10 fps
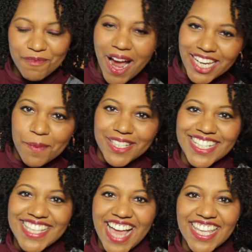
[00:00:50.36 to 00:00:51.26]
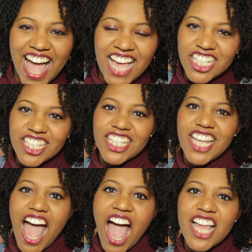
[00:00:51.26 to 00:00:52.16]
My name is Natalia
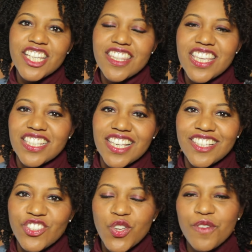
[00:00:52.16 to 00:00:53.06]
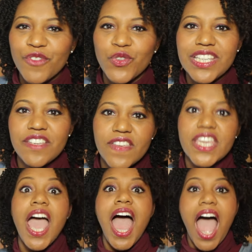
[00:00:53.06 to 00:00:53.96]
Anderson and this is Tuneful
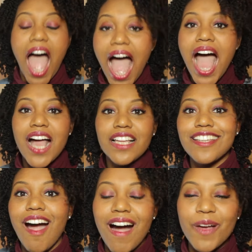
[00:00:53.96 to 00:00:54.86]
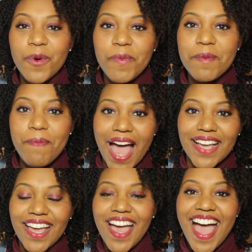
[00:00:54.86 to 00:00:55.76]
TV, and I will be
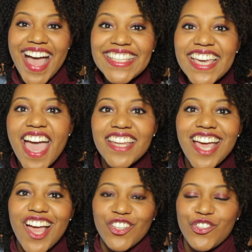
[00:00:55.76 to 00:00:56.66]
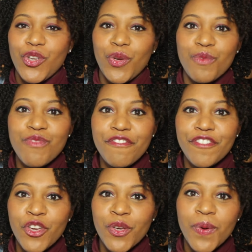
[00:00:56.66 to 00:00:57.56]
back again to
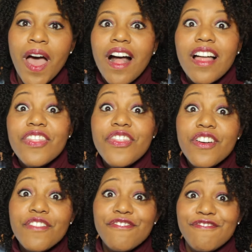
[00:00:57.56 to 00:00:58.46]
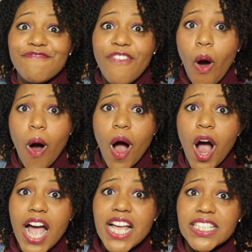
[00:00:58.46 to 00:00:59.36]
review the
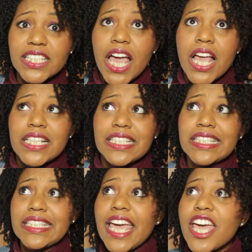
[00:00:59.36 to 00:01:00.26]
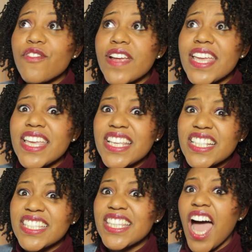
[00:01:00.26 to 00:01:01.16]
Boys
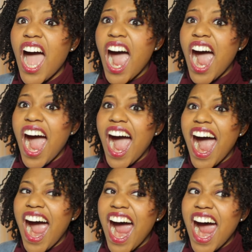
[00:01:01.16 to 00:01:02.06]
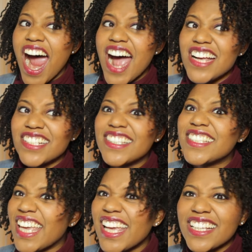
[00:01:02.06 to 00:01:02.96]
series
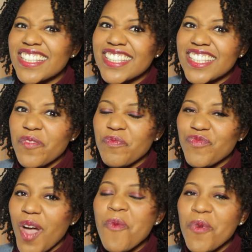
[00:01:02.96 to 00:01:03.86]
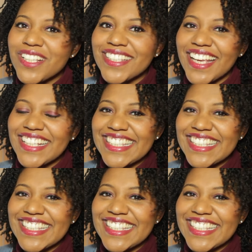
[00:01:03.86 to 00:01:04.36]
6. I want to say